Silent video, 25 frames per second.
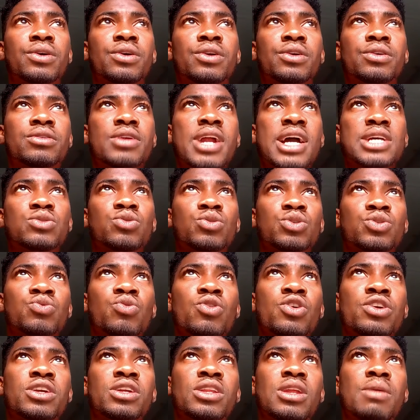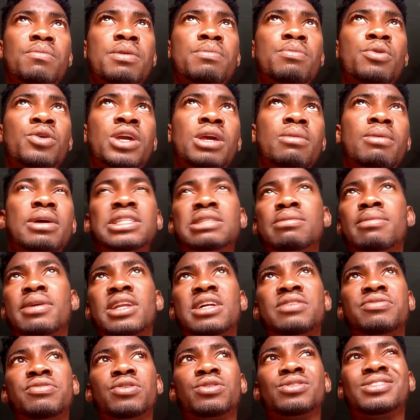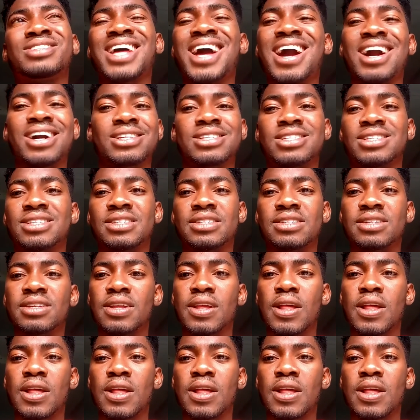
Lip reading: Christ was working and people came and demanded for tax.